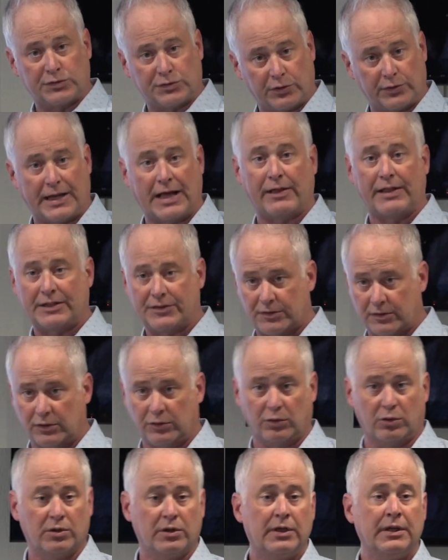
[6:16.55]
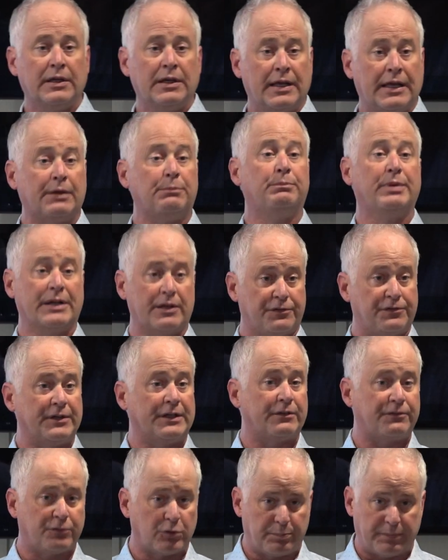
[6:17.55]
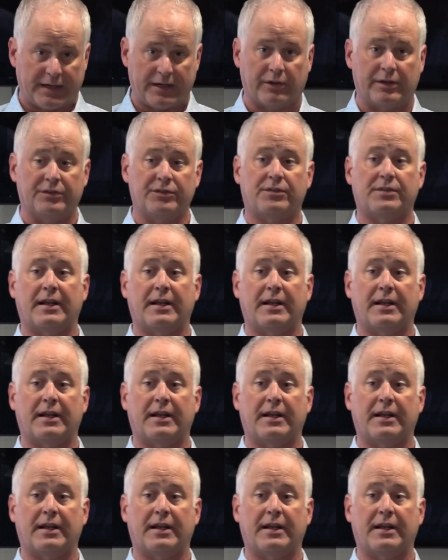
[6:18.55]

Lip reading: So now that's a benefit for parents